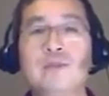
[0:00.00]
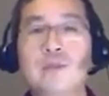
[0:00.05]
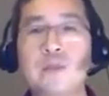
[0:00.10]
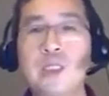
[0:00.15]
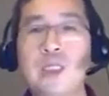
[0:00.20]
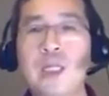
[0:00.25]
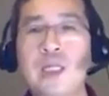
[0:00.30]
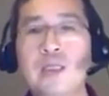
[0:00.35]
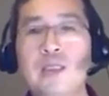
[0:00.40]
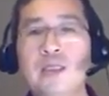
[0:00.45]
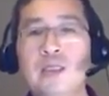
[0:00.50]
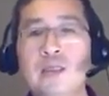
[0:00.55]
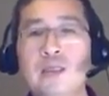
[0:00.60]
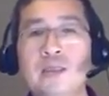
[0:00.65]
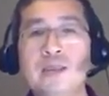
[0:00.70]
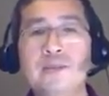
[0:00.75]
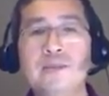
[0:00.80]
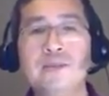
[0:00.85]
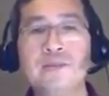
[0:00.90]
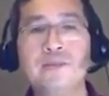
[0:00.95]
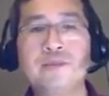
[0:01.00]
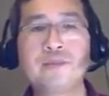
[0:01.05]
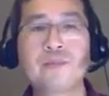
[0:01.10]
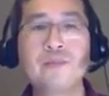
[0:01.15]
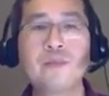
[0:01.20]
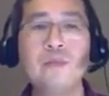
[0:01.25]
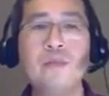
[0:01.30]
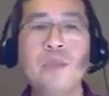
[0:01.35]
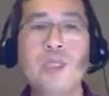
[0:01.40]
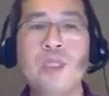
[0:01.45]
And the application
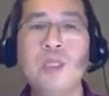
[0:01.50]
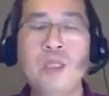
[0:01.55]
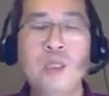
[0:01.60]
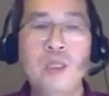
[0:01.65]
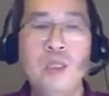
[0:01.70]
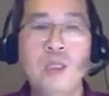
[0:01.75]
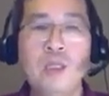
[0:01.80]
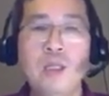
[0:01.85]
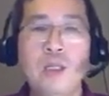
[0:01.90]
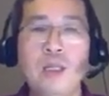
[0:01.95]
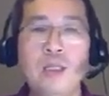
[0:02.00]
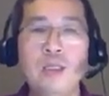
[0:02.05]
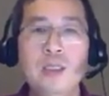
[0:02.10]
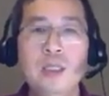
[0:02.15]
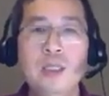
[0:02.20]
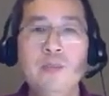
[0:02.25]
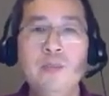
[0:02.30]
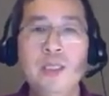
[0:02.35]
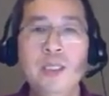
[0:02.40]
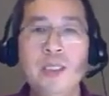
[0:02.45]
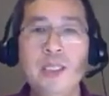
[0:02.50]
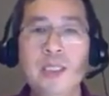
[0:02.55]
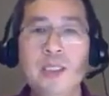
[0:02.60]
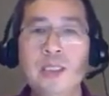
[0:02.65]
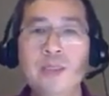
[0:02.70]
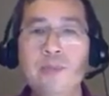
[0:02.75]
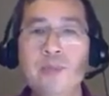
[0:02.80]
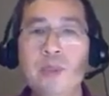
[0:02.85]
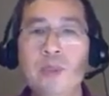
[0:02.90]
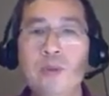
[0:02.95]
program hide the details
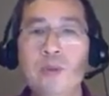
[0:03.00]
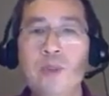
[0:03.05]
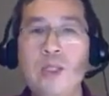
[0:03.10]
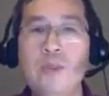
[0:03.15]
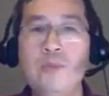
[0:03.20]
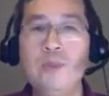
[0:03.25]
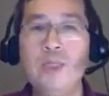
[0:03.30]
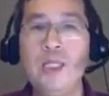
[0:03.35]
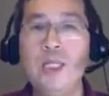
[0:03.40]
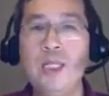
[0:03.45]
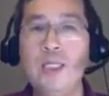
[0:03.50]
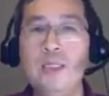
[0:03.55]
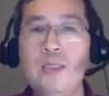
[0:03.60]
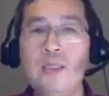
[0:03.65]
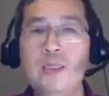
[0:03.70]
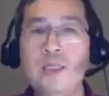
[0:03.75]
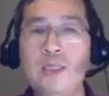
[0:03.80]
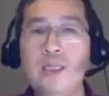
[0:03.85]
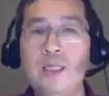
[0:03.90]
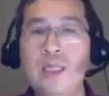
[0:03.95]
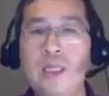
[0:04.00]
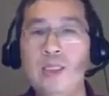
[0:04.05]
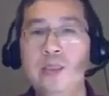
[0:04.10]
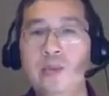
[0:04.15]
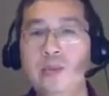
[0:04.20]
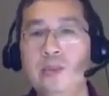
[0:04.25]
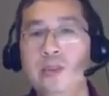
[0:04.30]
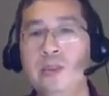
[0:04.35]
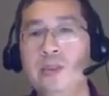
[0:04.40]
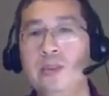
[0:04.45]
of data
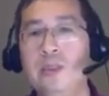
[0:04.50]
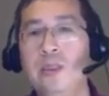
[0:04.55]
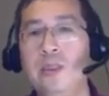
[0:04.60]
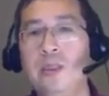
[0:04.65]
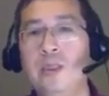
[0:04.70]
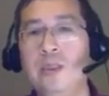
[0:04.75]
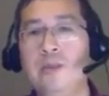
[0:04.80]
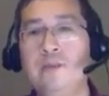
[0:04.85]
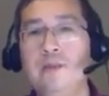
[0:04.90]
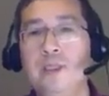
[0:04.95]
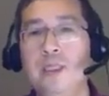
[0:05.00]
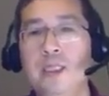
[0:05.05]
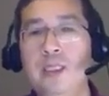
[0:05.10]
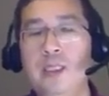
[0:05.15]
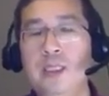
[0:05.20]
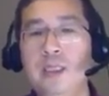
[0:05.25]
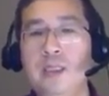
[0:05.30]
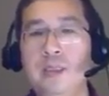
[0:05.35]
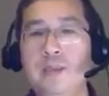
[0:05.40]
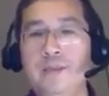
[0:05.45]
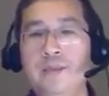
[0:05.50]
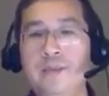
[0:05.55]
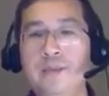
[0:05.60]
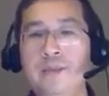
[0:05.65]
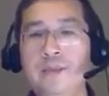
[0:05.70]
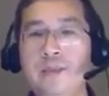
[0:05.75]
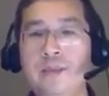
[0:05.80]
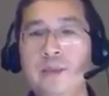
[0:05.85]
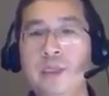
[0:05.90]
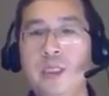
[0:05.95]
types.
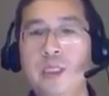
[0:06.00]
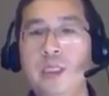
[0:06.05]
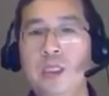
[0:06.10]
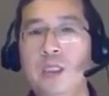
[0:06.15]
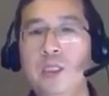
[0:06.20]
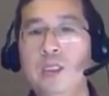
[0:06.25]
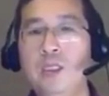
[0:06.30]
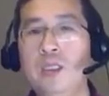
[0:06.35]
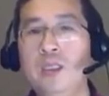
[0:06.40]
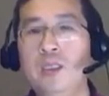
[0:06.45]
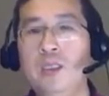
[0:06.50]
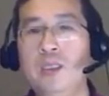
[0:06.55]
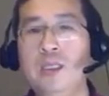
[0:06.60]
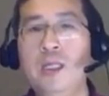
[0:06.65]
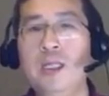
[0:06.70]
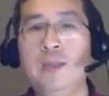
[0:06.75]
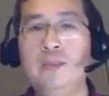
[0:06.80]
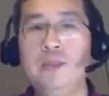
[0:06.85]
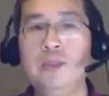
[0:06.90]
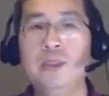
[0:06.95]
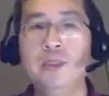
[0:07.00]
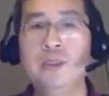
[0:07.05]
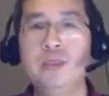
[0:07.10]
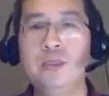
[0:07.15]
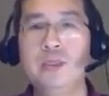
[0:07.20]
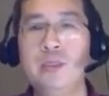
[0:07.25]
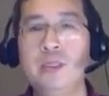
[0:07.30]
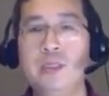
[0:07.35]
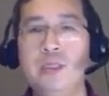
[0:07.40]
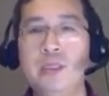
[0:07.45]
Okay.
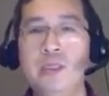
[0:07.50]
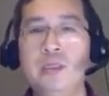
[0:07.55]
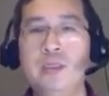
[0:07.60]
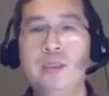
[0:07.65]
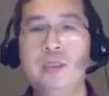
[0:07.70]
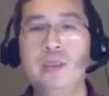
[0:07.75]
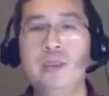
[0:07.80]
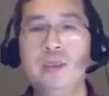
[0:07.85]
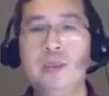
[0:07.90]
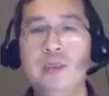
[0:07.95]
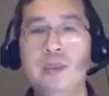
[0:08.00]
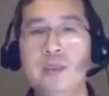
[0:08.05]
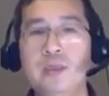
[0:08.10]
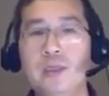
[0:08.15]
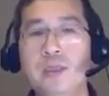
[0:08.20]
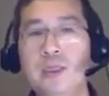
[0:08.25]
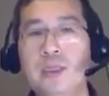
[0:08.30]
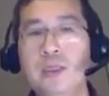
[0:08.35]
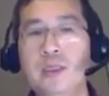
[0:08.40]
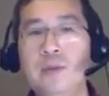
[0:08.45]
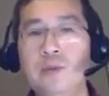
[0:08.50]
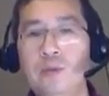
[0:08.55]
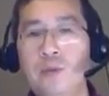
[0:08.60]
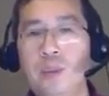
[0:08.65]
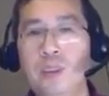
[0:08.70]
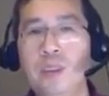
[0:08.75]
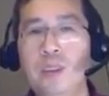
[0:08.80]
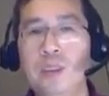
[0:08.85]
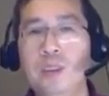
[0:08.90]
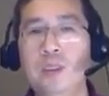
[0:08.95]
We typical
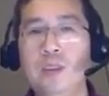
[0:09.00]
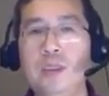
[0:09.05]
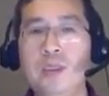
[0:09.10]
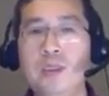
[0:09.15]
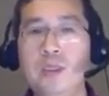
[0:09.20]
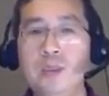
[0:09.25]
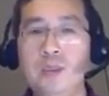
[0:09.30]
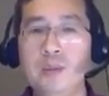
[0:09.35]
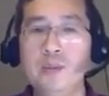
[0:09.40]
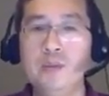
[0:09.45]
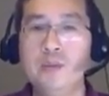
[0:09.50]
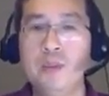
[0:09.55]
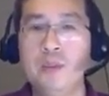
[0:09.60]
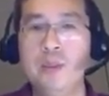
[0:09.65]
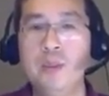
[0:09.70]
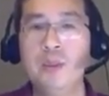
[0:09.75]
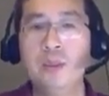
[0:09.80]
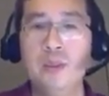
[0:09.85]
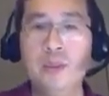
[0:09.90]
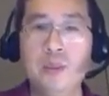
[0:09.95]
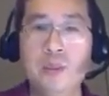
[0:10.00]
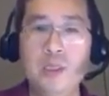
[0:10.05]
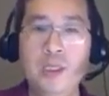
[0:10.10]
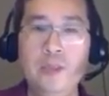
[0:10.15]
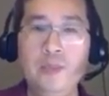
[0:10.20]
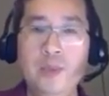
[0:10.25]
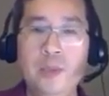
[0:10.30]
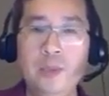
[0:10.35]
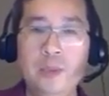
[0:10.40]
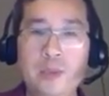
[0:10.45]
thing is hide.
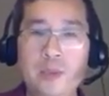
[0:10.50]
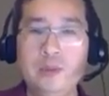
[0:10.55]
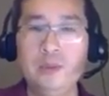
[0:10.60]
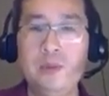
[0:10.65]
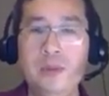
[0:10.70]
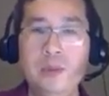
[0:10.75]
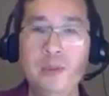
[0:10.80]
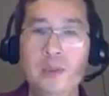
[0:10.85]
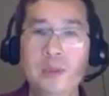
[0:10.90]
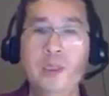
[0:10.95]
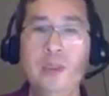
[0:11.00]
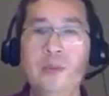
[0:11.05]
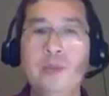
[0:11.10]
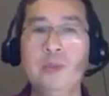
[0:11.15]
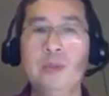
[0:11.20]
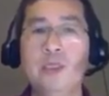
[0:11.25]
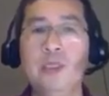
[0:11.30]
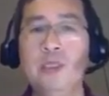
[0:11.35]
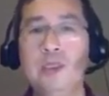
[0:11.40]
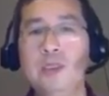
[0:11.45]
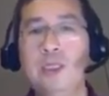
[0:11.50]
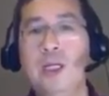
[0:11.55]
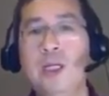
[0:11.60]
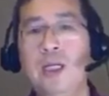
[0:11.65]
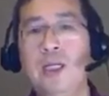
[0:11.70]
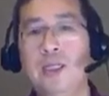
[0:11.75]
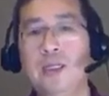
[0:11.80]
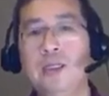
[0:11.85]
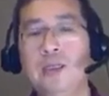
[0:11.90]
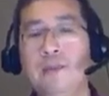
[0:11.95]
So for data
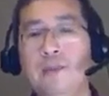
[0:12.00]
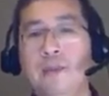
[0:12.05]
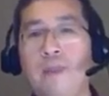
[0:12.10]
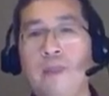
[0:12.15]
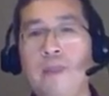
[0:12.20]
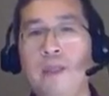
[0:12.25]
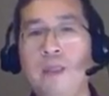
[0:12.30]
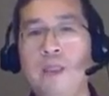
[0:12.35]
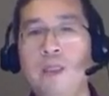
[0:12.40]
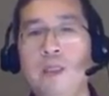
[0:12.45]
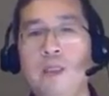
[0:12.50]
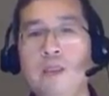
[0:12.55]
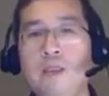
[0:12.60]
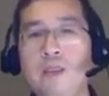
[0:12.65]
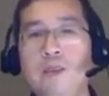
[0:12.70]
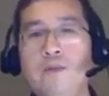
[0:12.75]
security, okay.